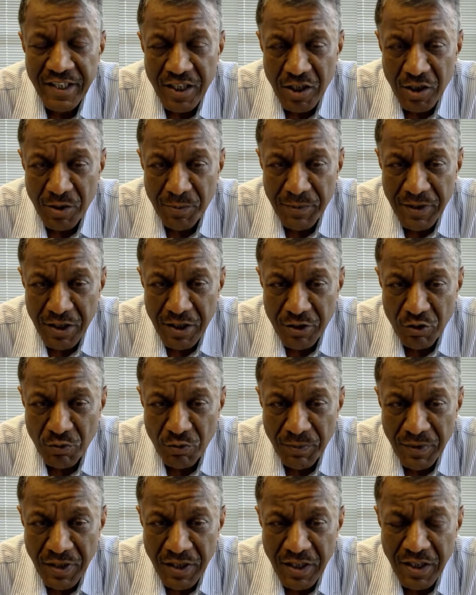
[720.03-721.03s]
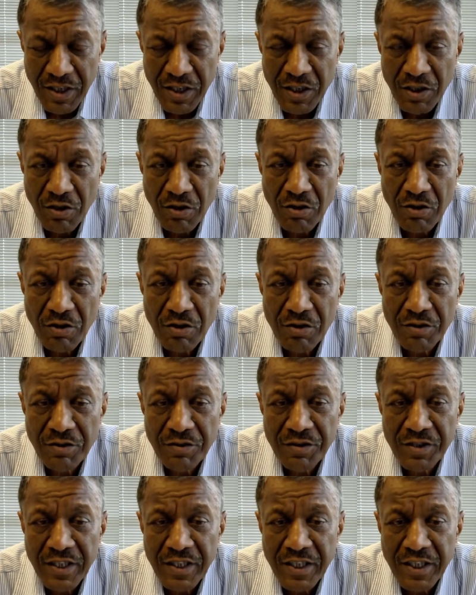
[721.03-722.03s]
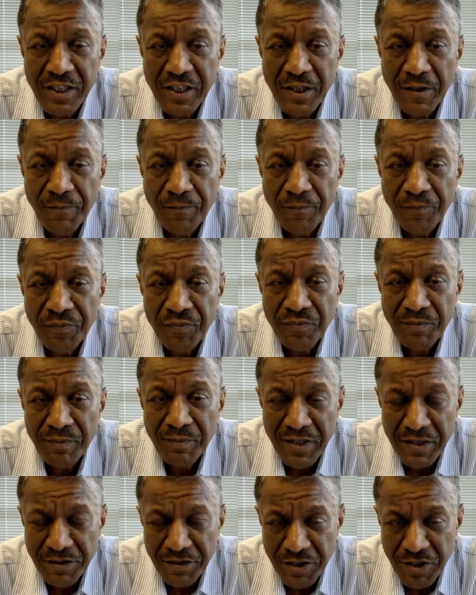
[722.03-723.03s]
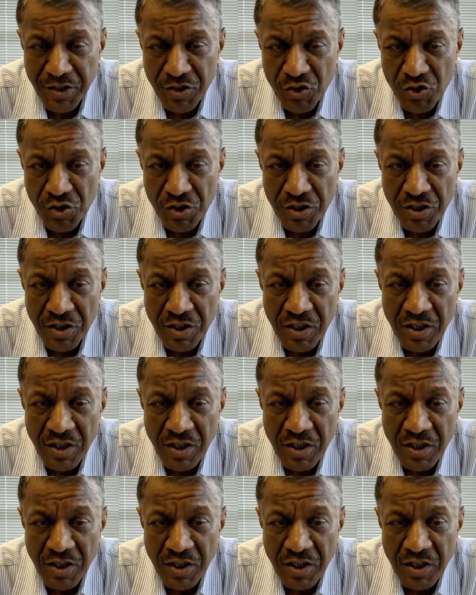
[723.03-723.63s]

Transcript: an email to me or send a message